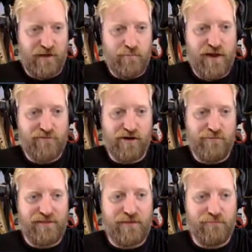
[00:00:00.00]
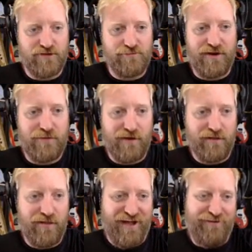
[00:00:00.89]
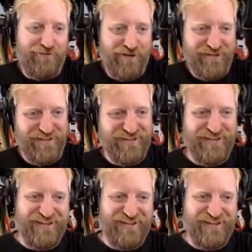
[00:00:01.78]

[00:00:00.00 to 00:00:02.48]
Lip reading: I'm never going to make that much money in my life.